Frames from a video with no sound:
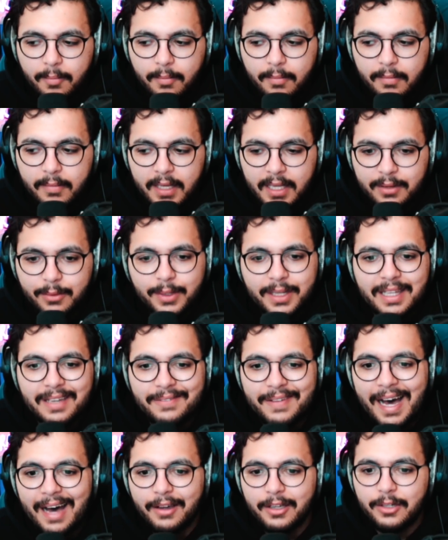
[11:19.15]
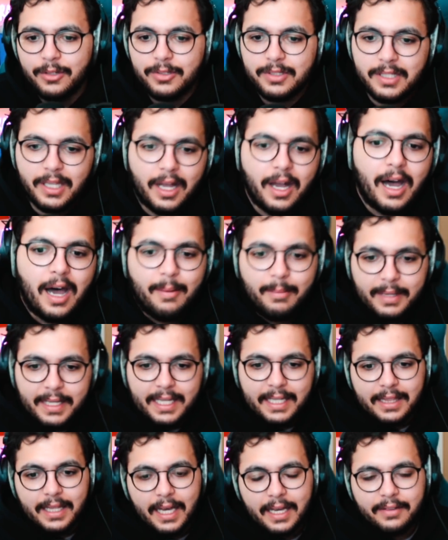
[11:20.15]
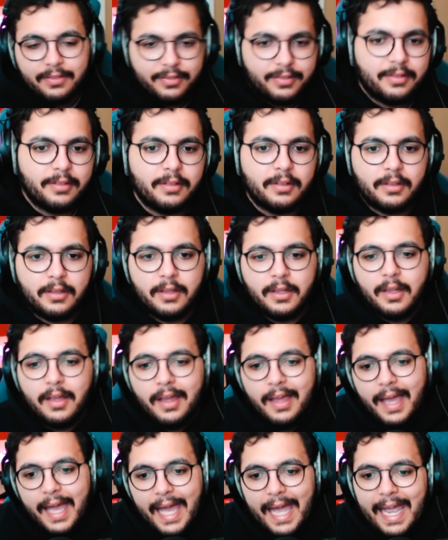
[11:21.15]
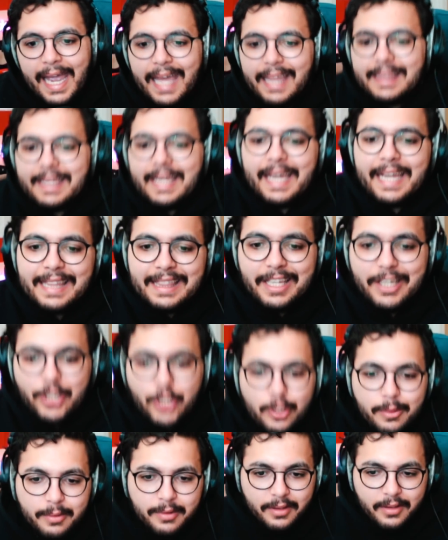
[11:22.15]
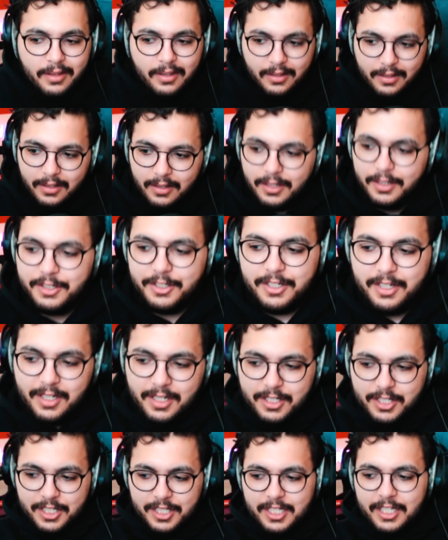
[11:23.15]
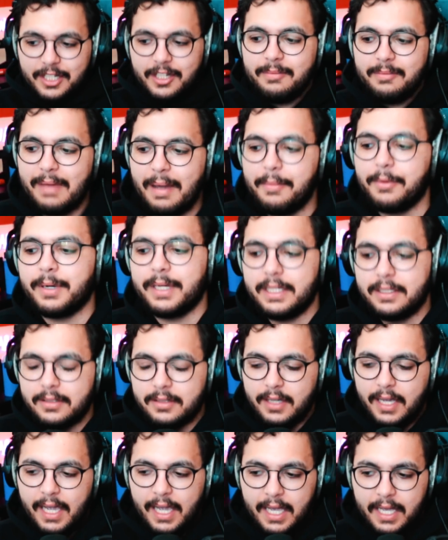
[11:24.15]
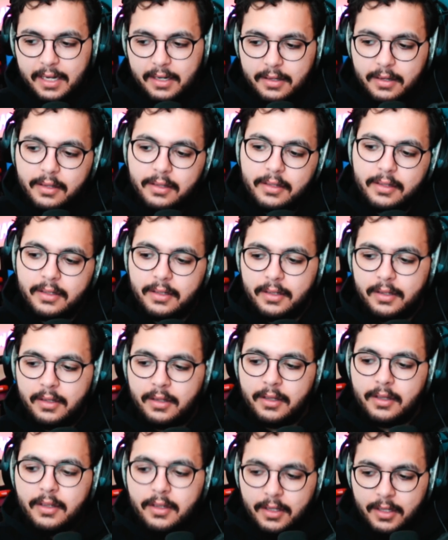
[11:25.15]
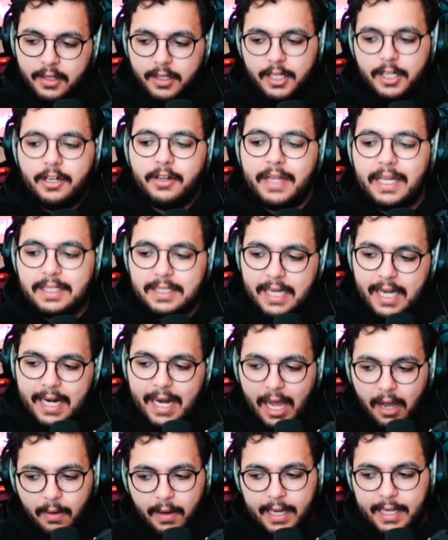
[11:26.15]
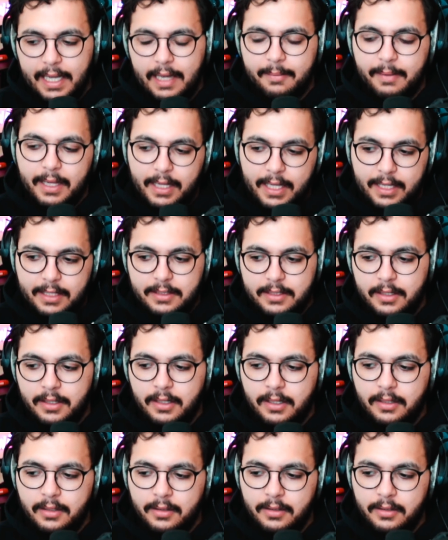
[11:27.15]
He really values the comedy in life and like the good, just the good memories. And you know, that's kind of how I am. I